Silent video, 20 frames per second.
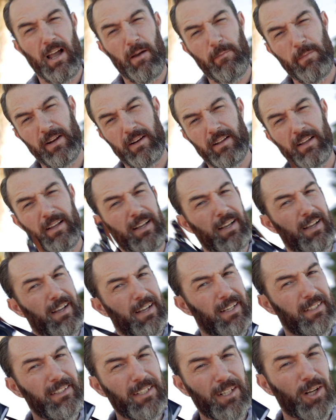I mean,
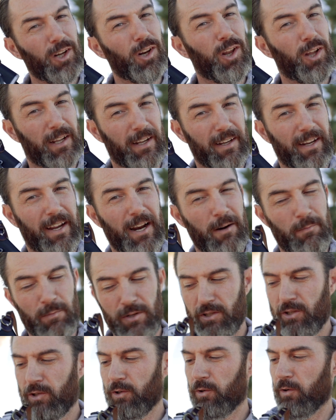it's a good looking
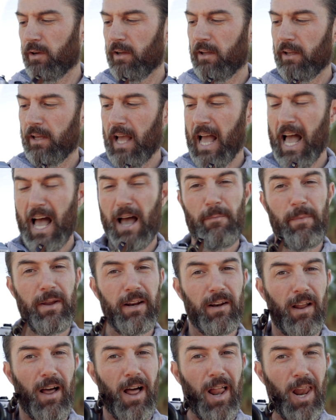camera too. I
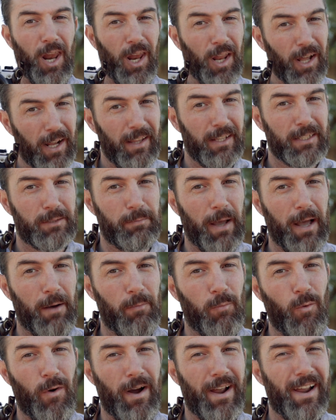mean, look at this
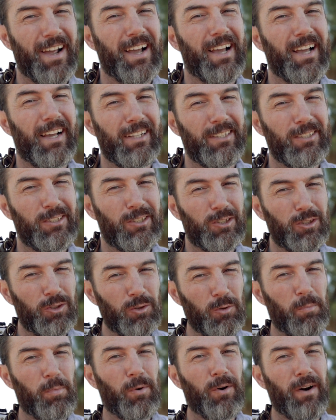bad boy.
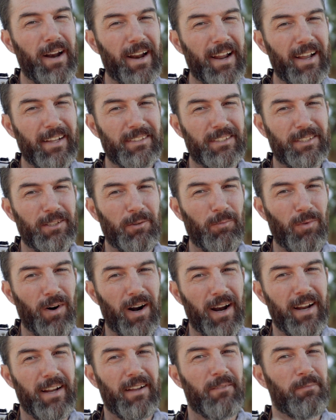Super handsome,
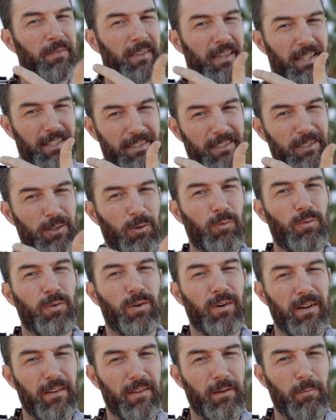right? The
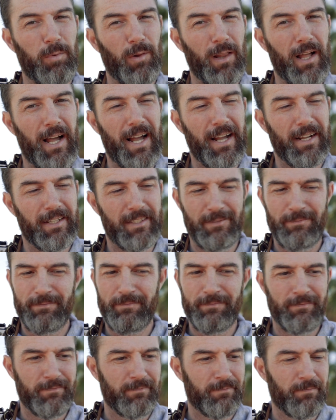silver and the black,
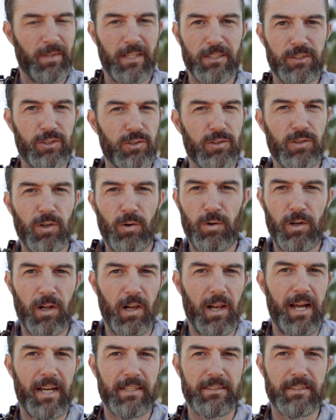so
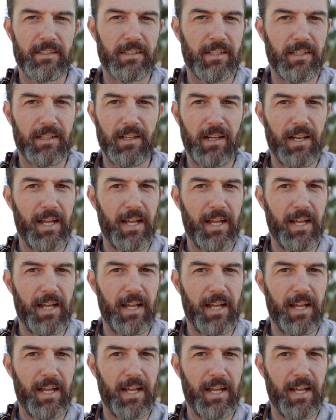classic and